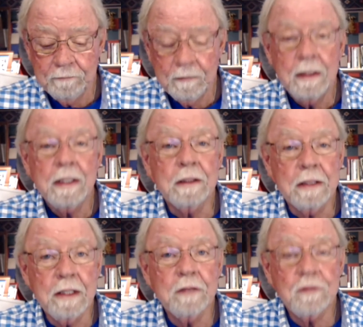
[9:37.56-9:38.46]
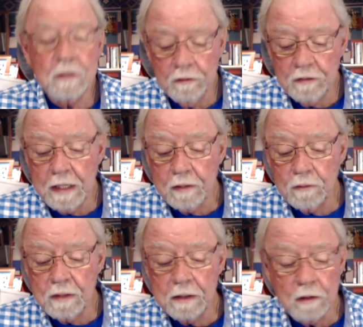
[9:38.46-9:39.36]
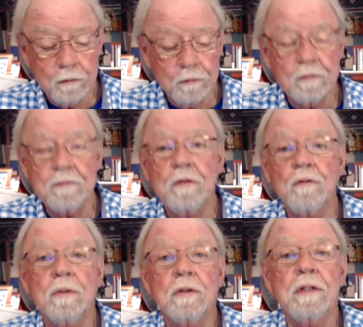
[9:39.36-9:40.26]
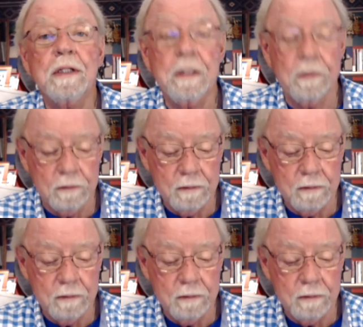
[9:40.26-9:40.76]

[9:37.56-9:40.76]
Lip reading: And God says, gather the elders of Israel together.